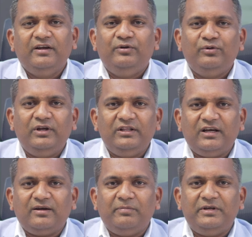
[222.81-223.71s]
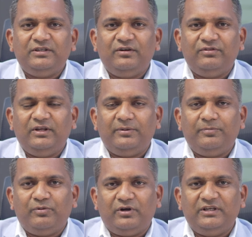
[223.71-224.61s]
during the completion of
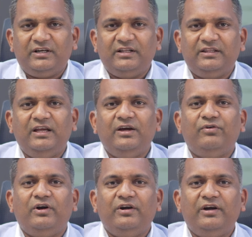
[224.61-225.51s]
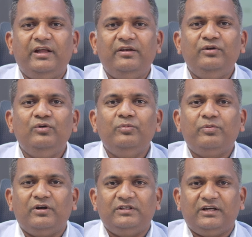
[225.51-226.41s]
that project, they awarded a new
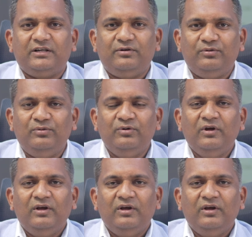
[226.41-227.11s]
project to